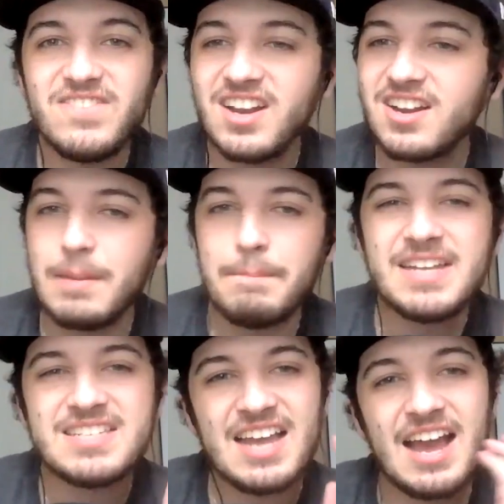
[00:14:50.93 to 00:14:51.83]
they're gonna
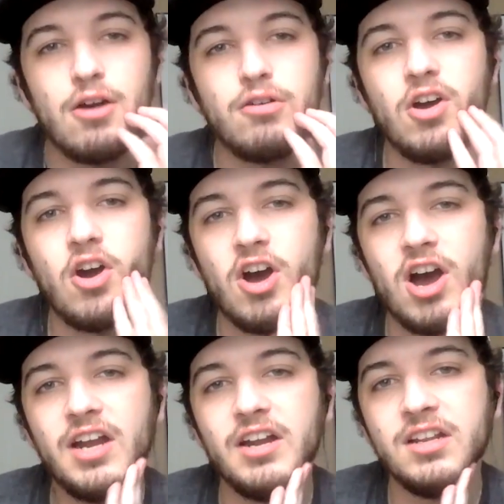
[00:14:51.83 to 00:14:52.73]
miss out
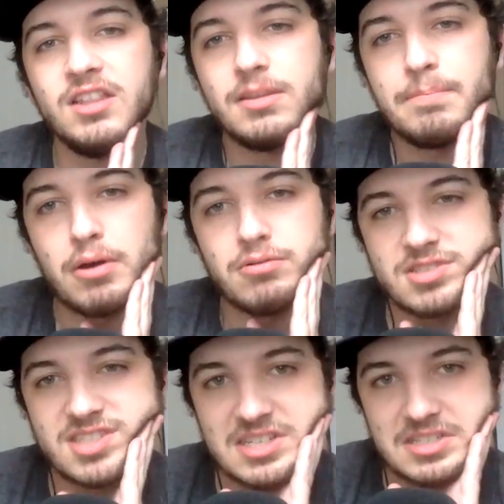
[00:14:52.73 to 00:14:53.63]
on the
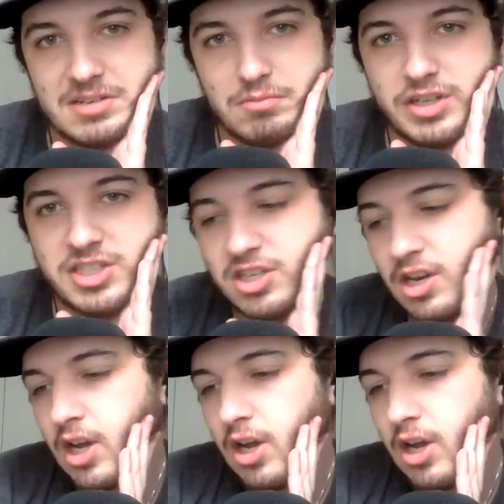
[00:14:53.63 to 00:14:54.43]
postseason, which